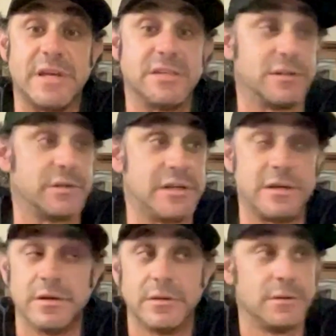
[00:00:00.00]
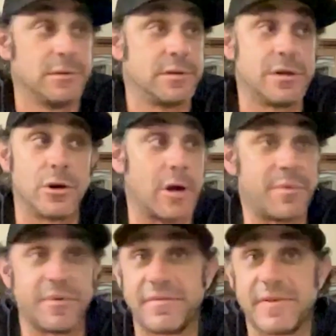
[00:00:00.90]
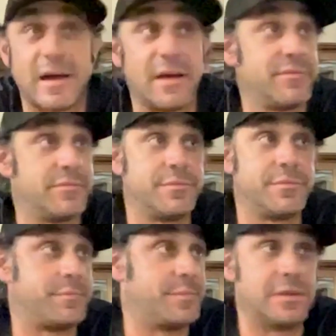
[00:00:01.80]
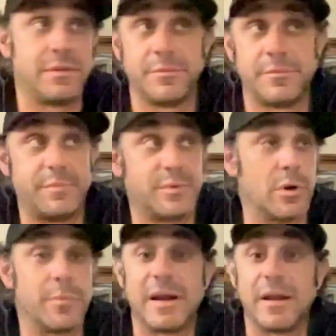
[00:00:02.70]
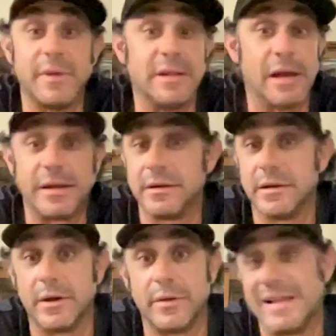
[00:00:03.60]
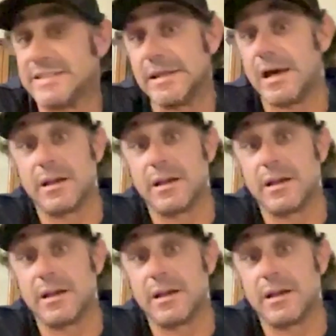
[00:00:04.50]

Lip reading: easily, up at 5 and go to bed at midnight, and that's not